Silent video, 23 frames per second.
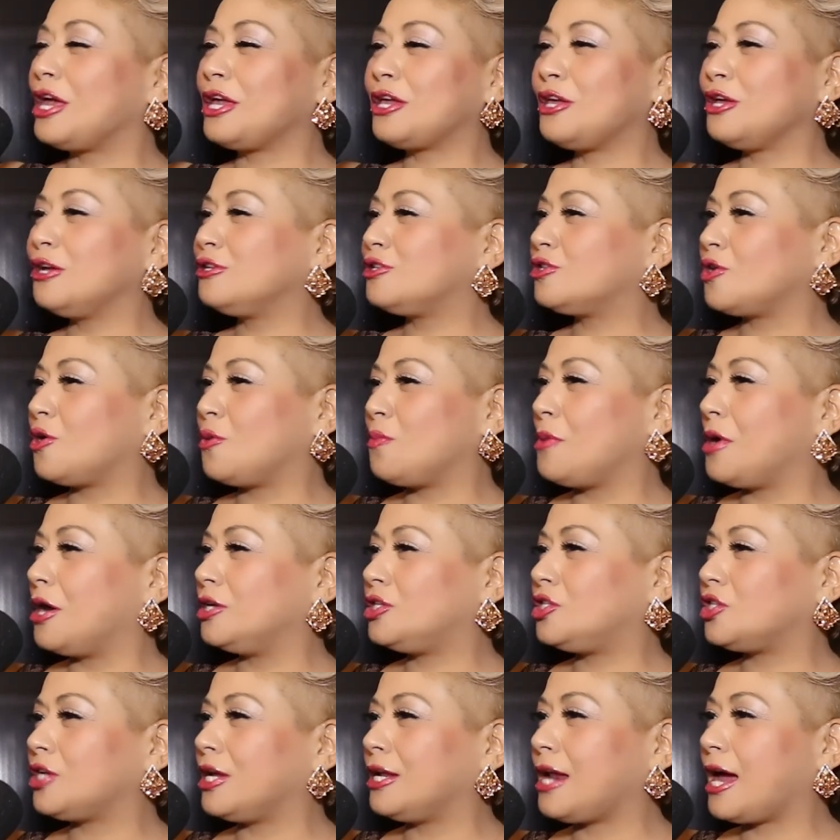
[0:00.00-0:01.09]
Thank you so
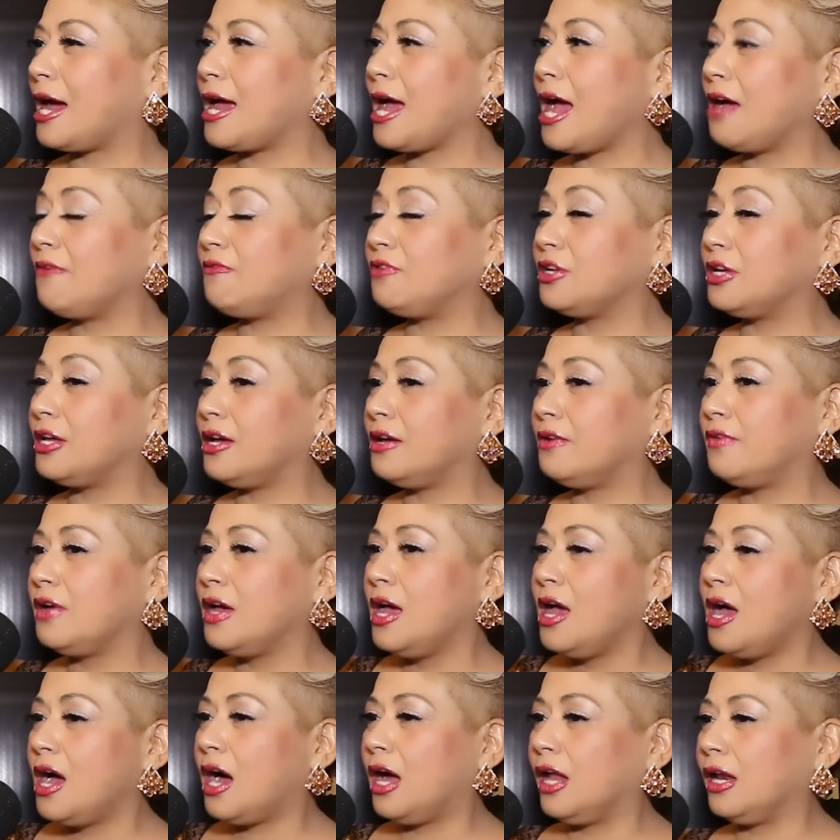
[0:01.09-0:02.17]
much. And I have to
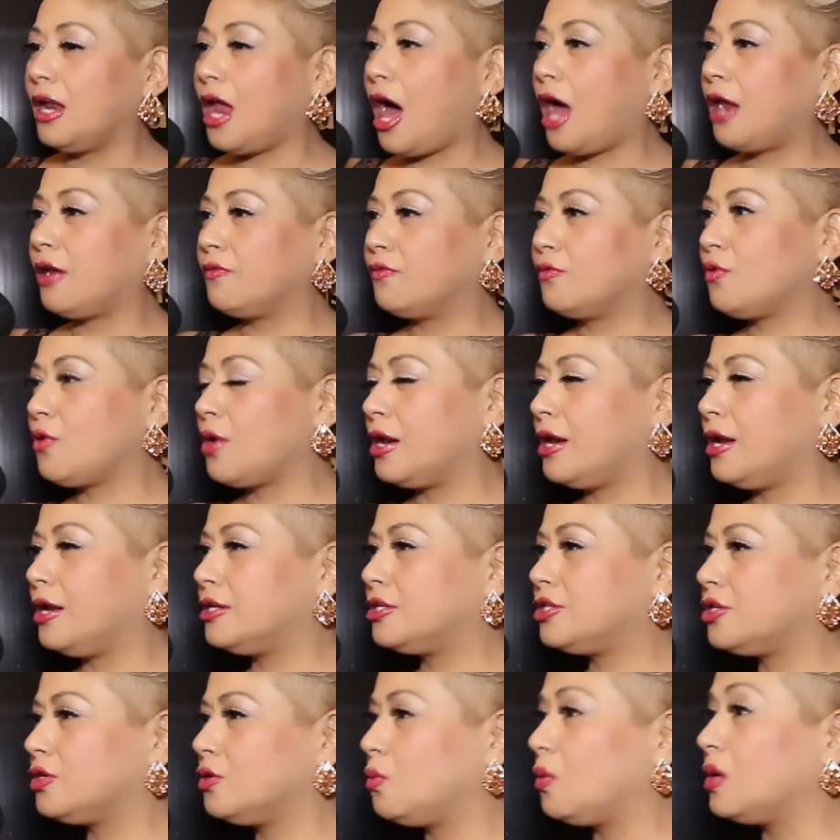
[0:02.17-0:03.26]
give a lot of
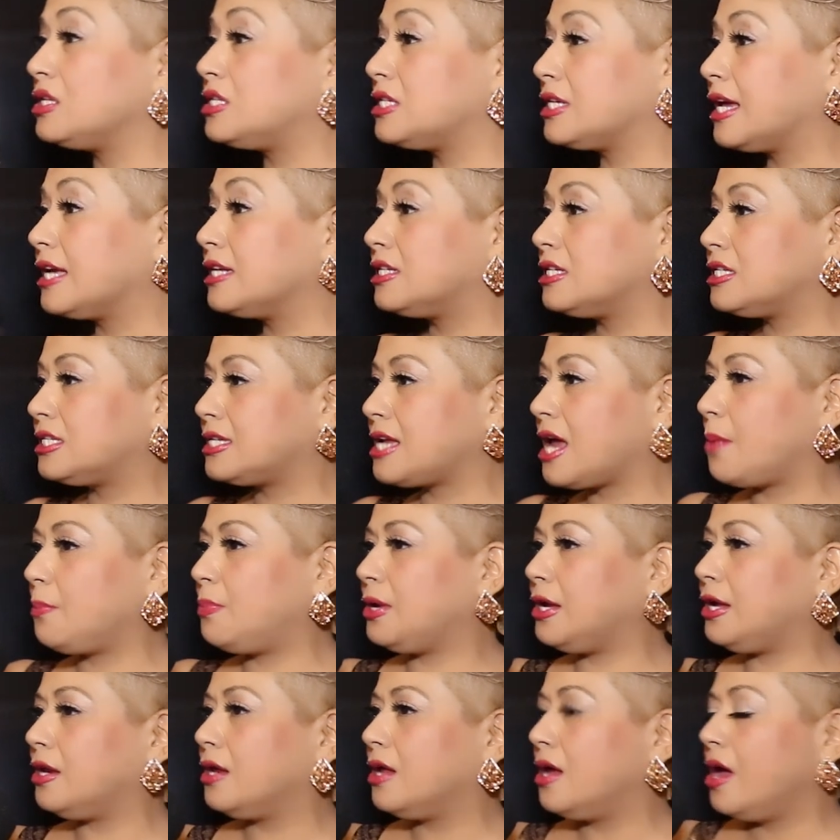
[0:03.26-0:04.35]
credit to, once again, to
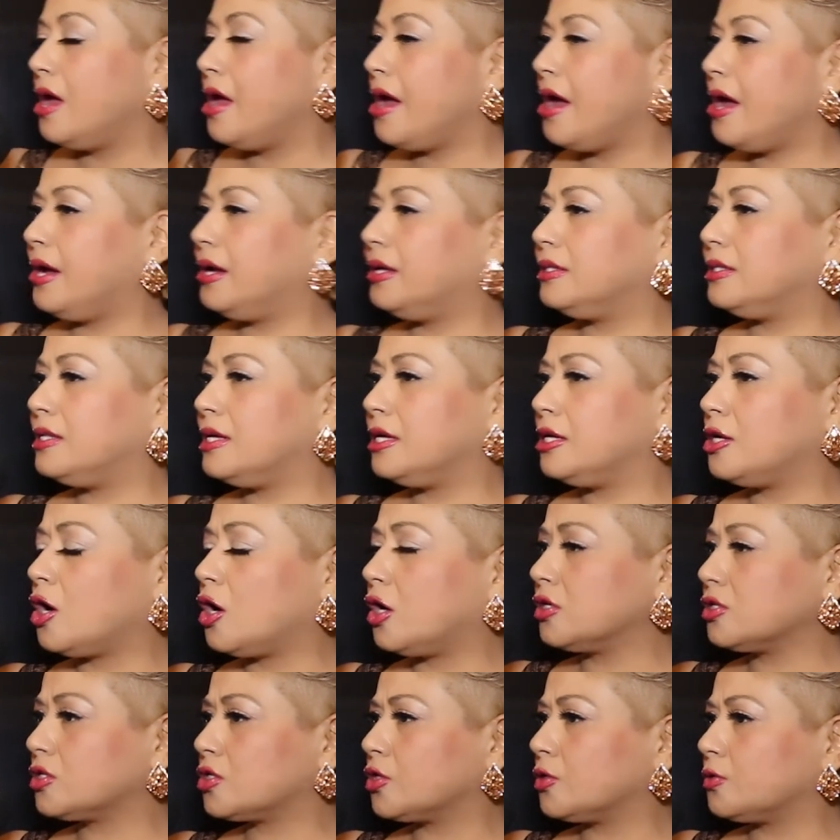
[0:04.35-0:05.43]
Stampede and then
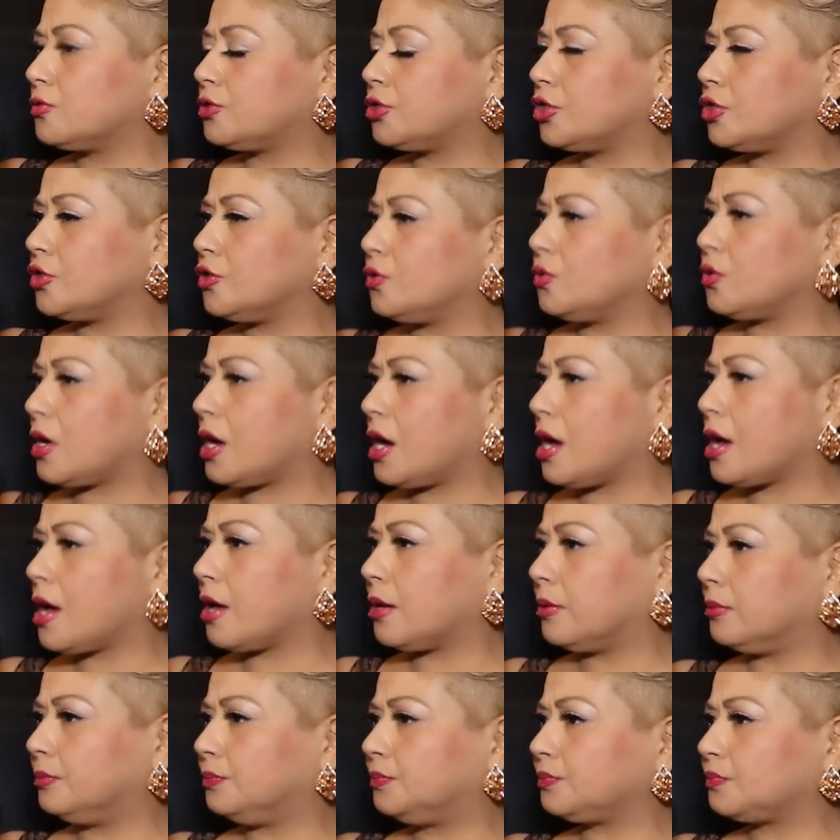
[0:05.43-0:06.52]
also to
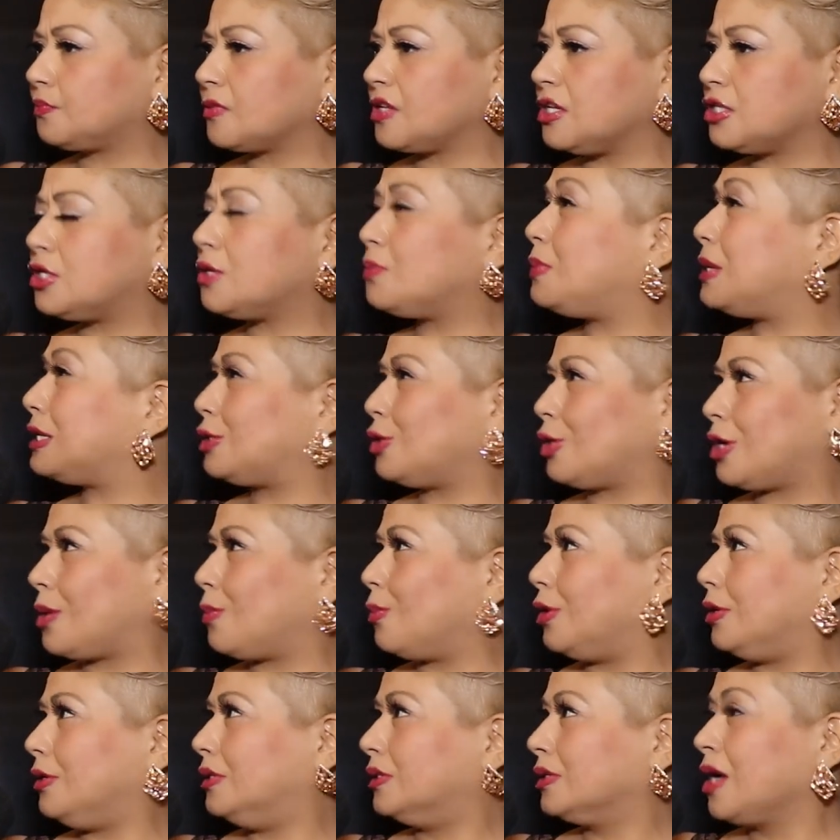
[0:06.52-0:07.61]
um, to Beto
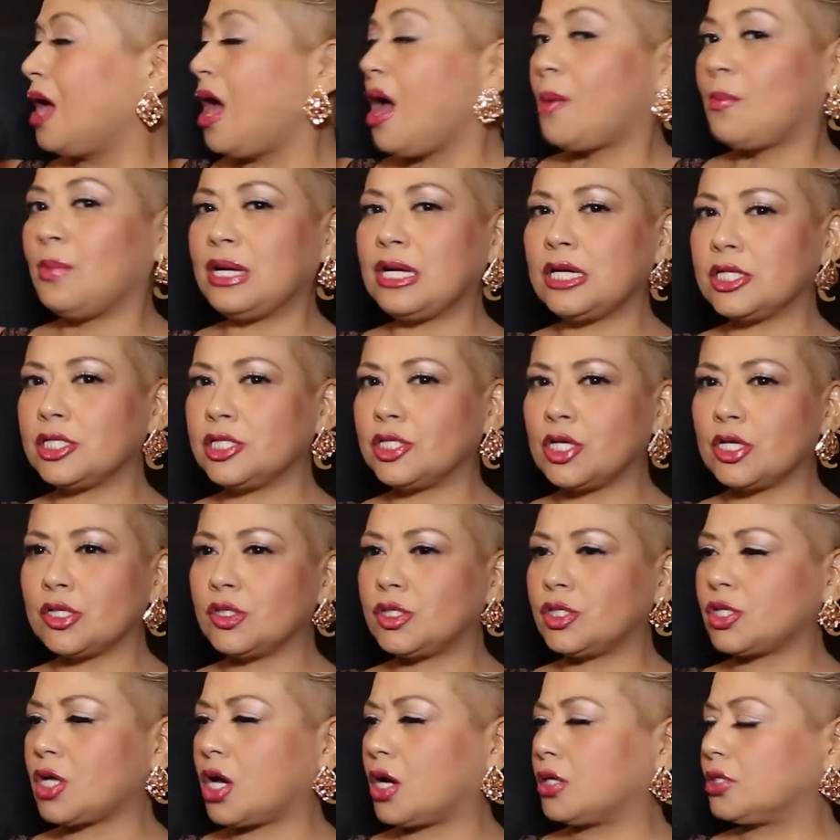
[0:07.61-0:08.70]
Ramon because
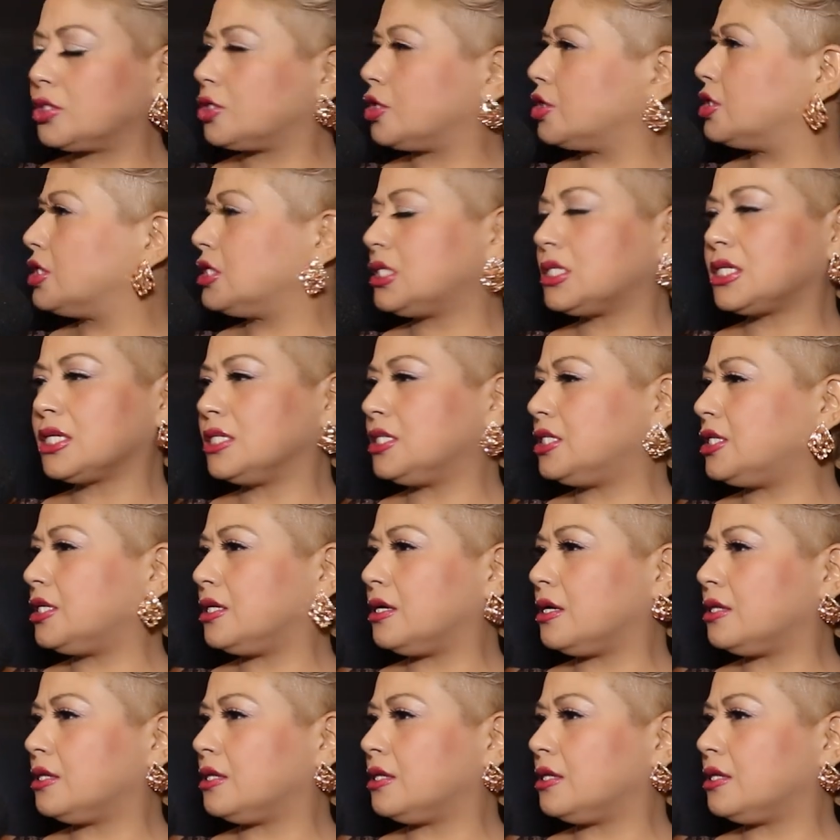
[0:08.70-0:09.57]
those songs are just,